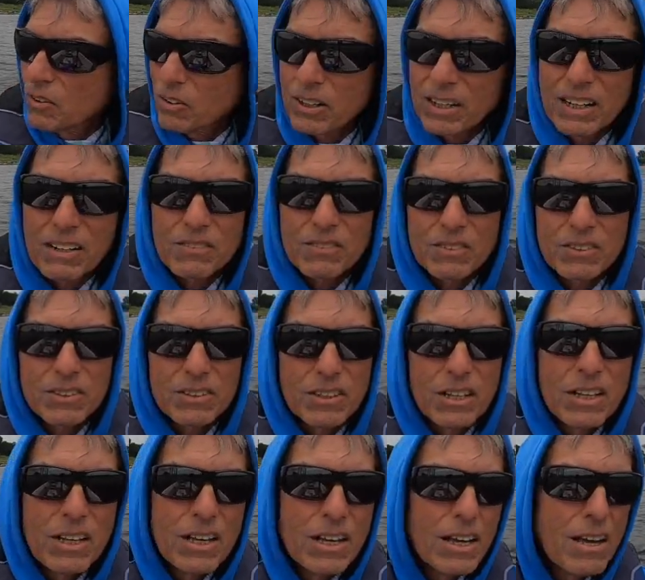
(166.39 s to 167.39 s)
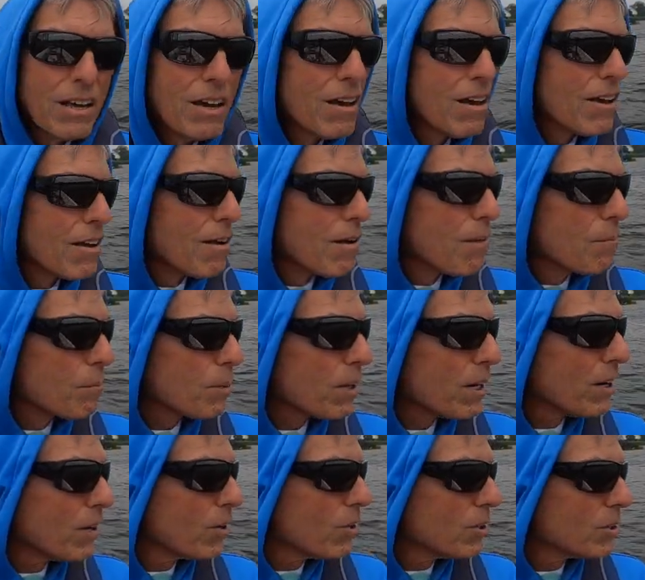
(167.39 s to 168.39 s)
We're gonna have to
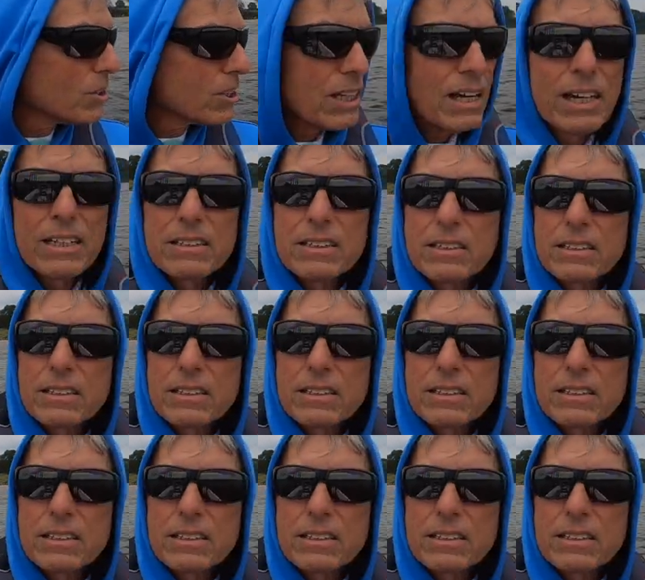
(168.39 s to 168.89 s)
prioritize